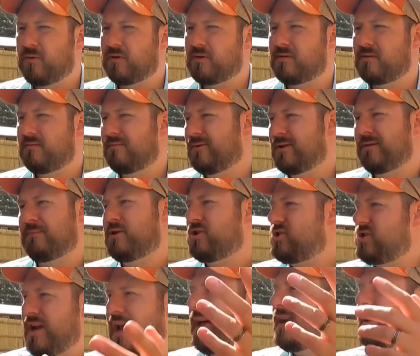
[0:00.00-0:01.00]
it with a
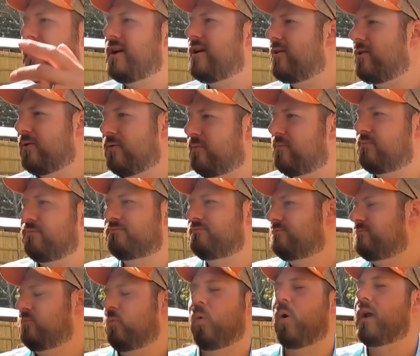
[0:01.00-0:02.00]
machete or
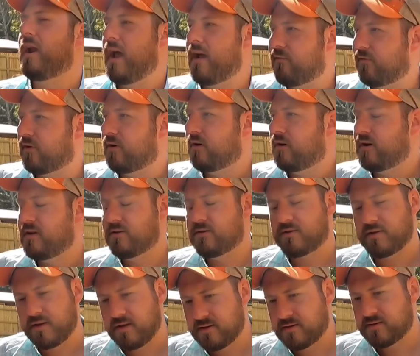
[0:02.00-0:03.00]
whatever
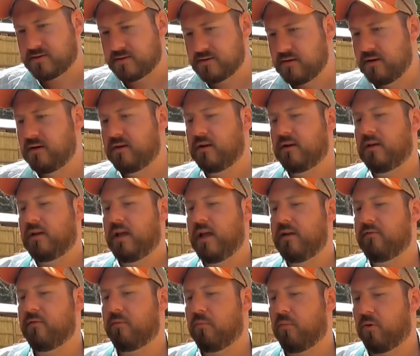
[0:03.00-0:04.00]
is
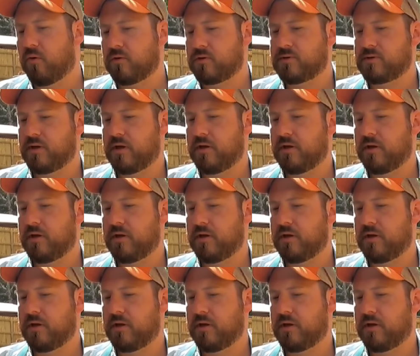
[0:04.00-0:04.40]
even more